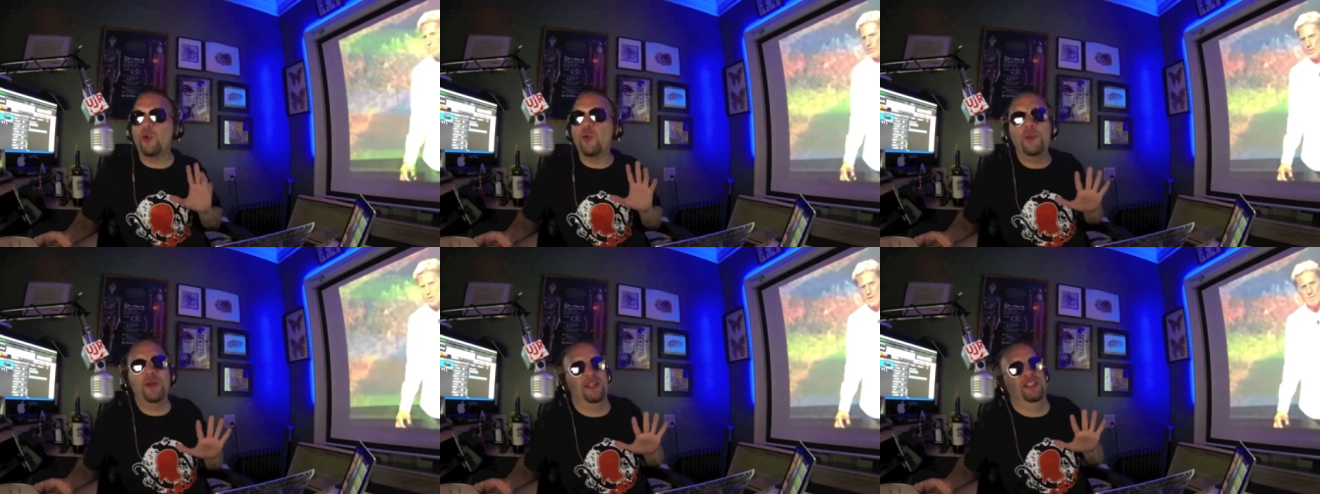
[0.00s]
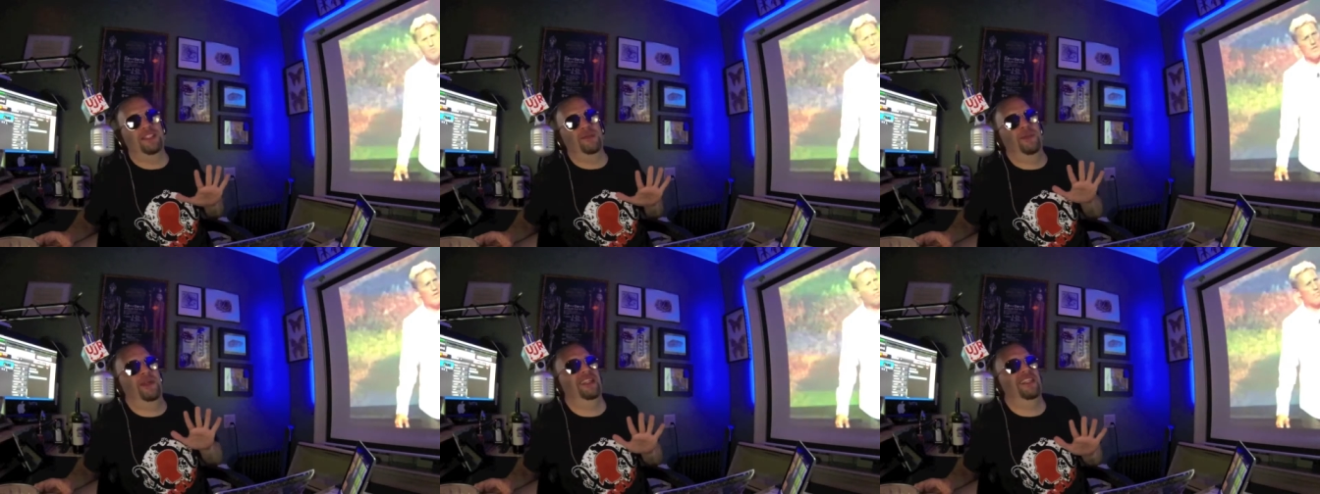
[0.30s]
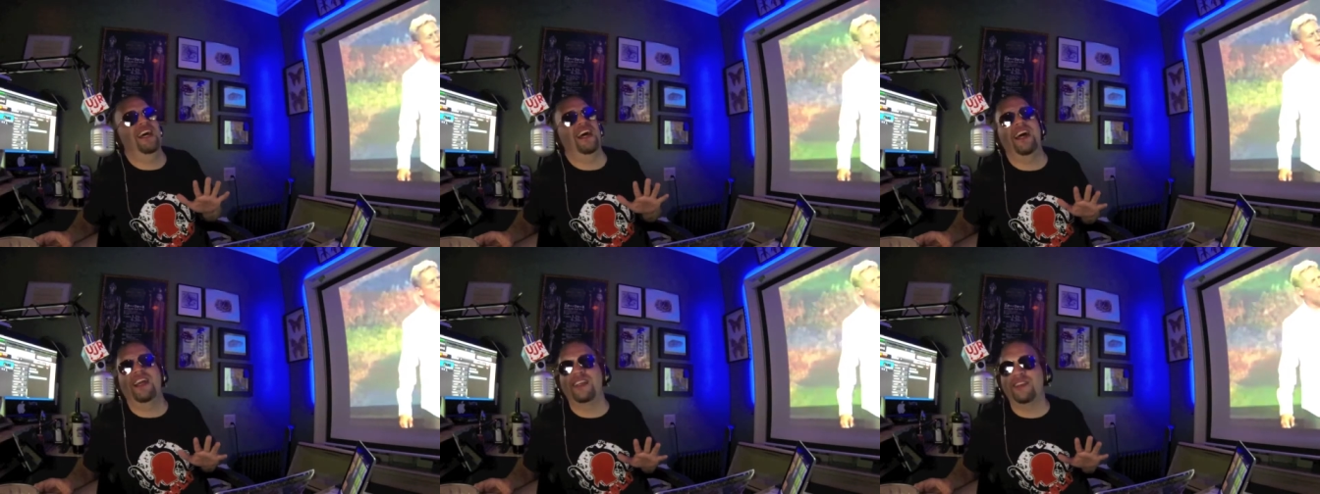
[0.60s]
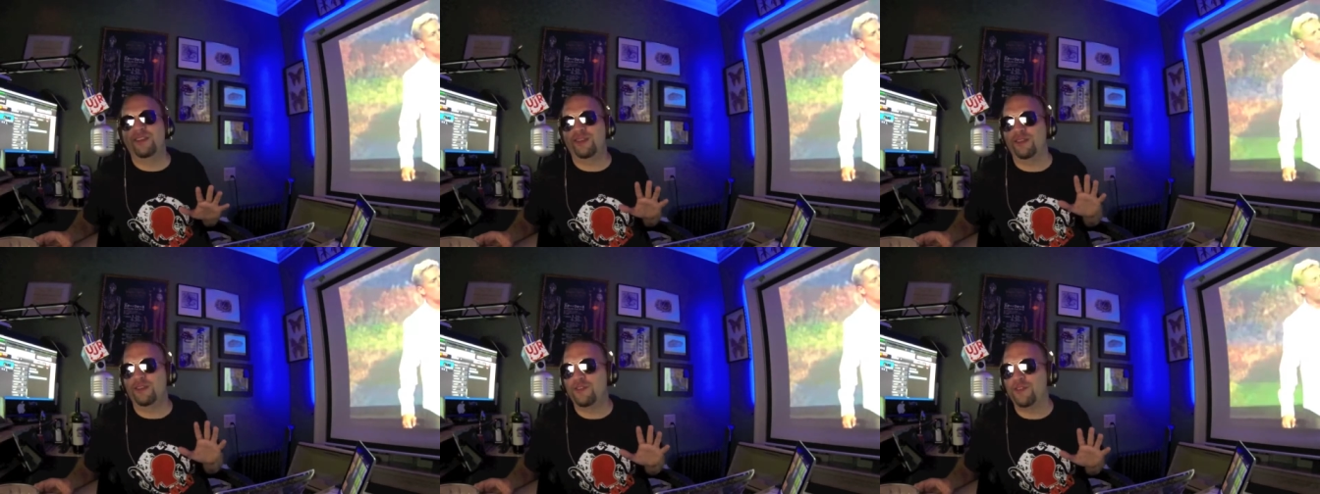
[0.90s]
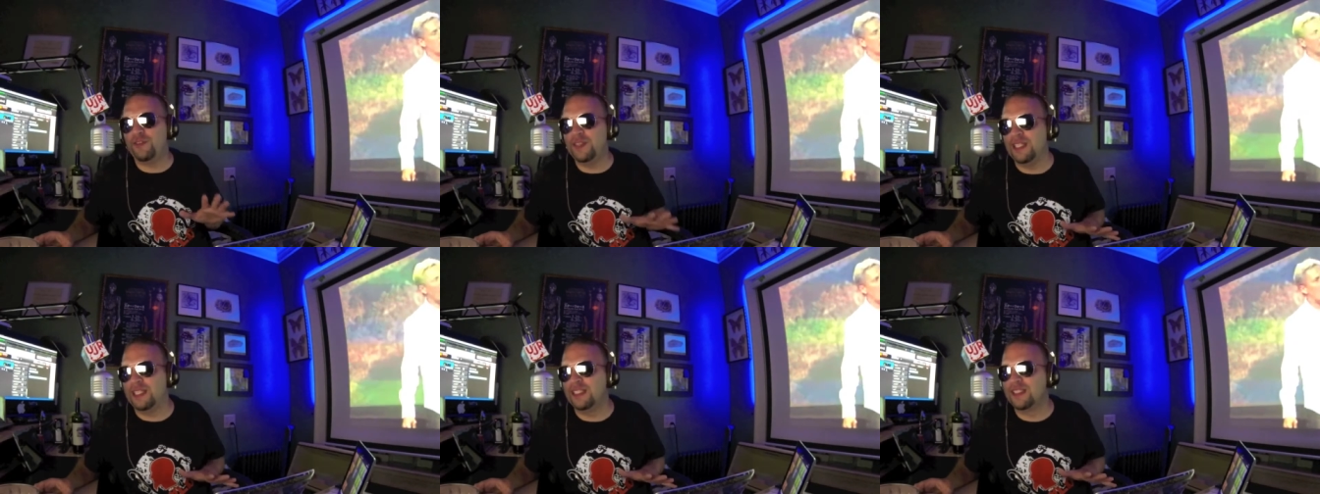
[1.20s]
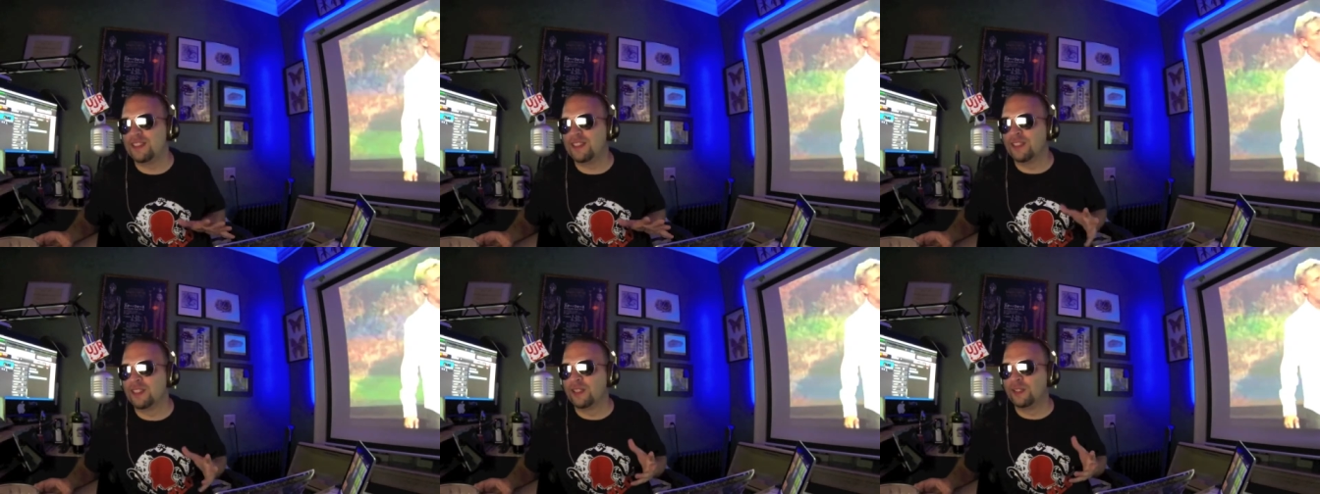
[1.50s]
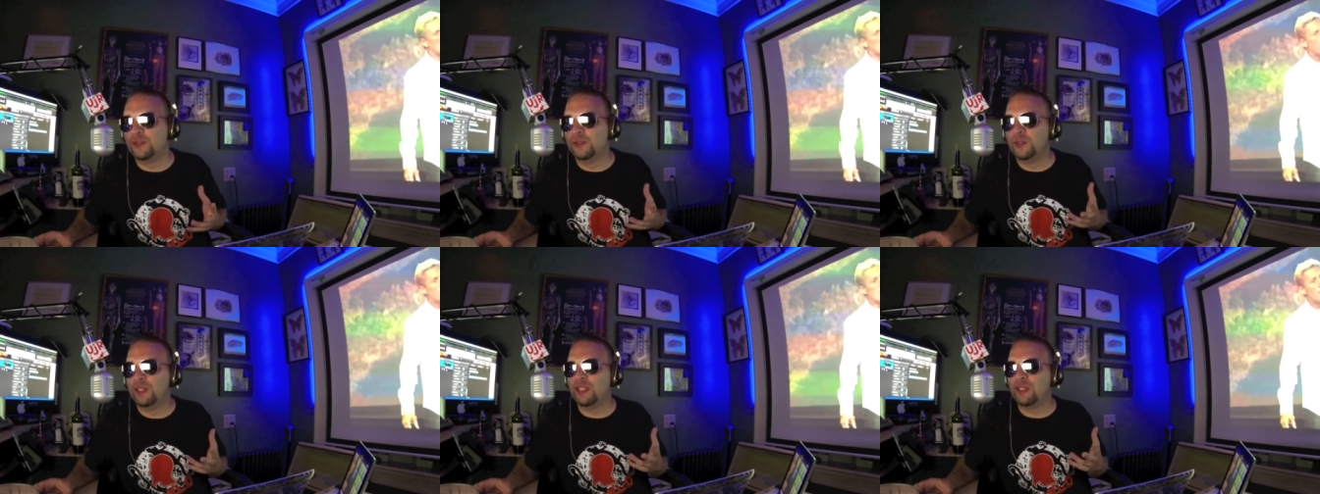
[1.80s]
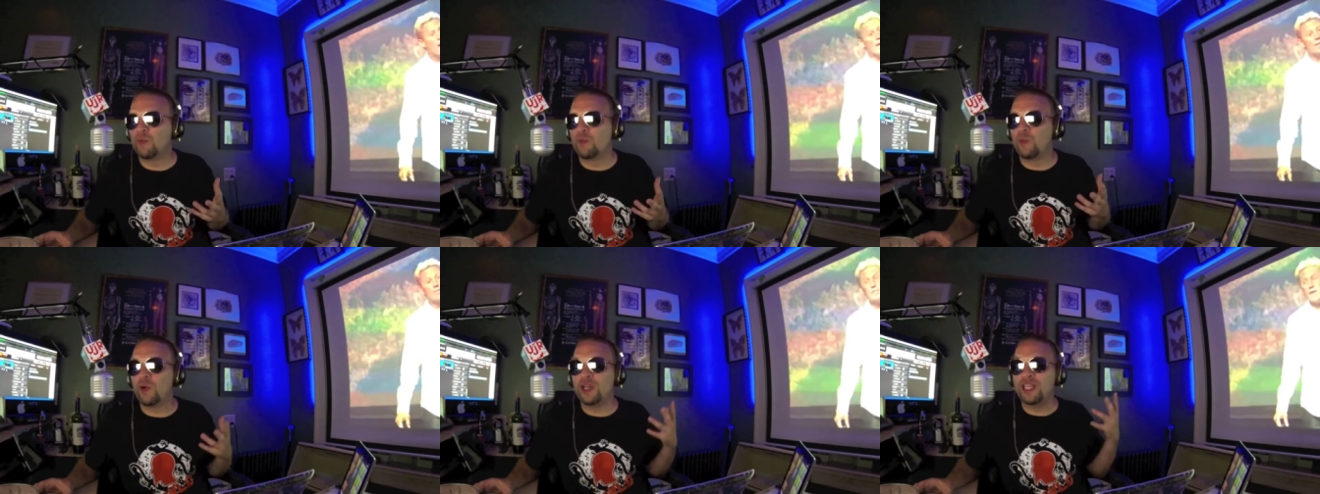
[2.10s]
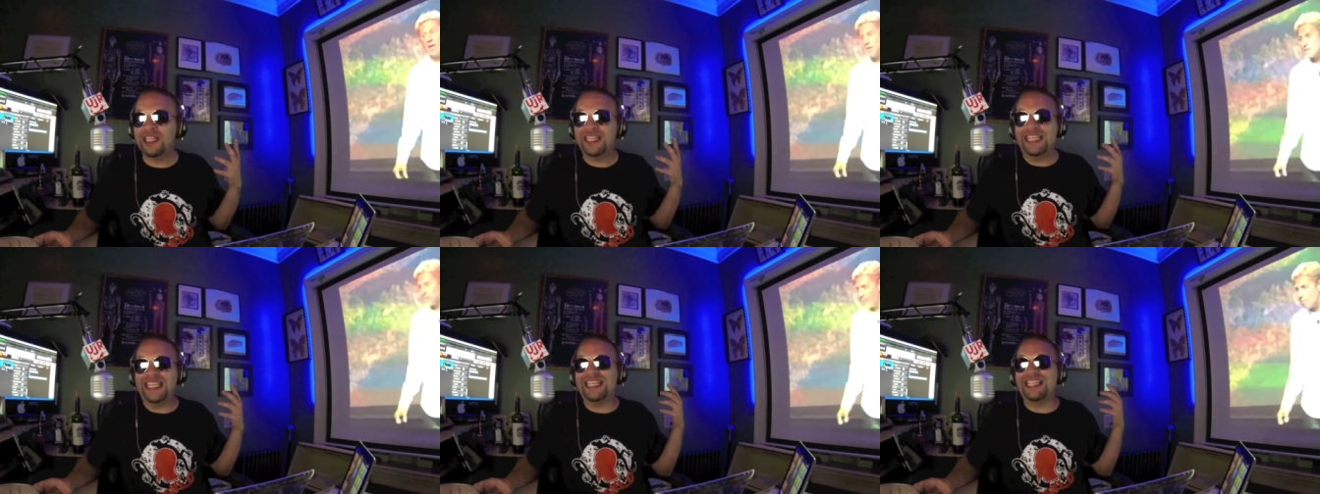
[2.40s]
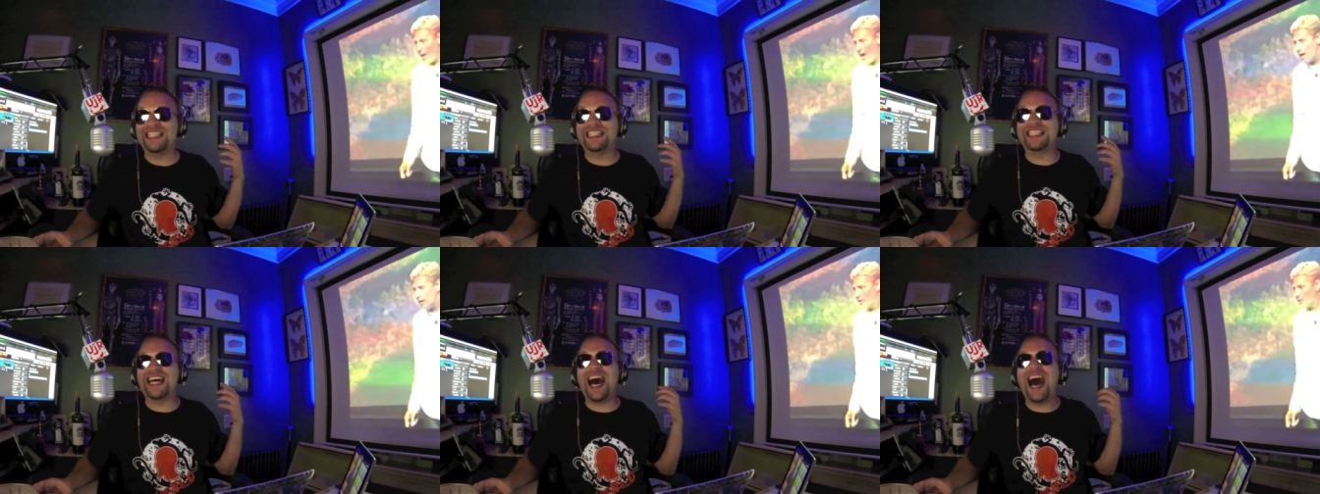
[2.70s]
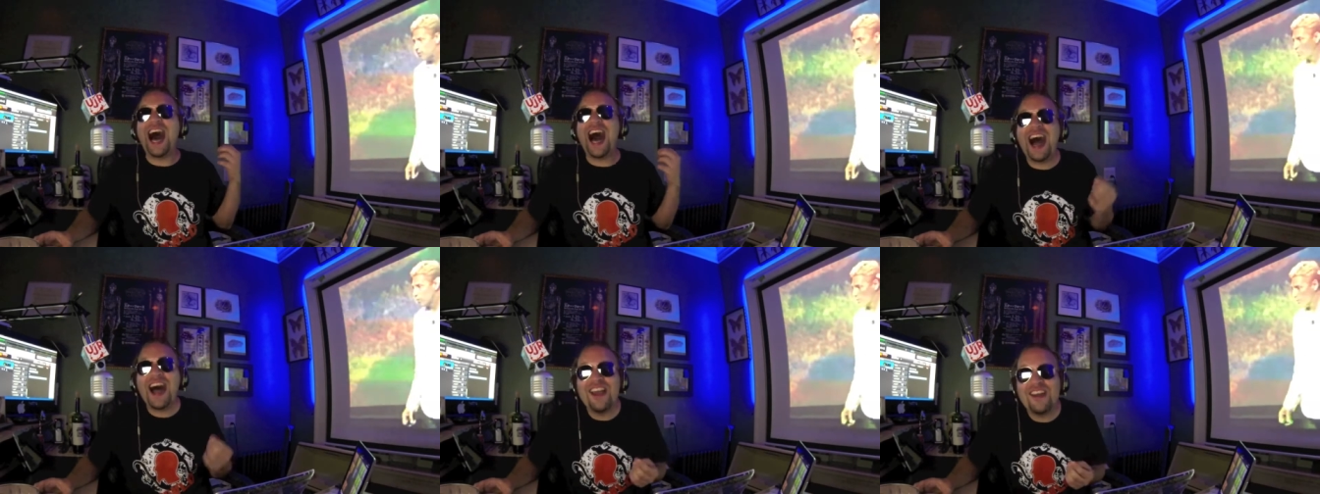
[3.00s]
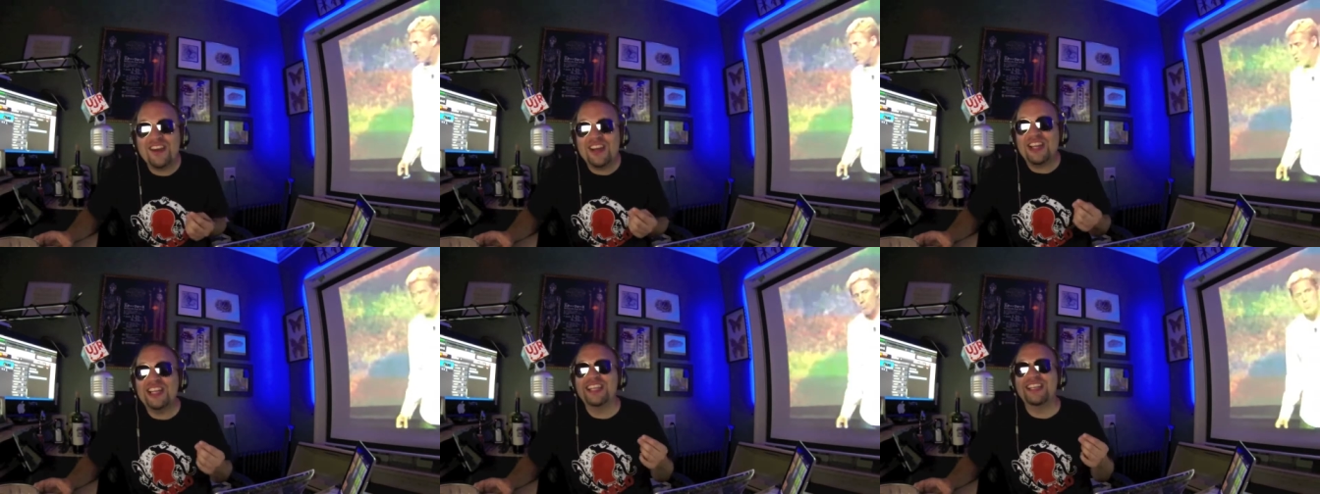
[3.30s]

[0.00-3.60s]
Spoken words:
many spectacular feats, including running the entire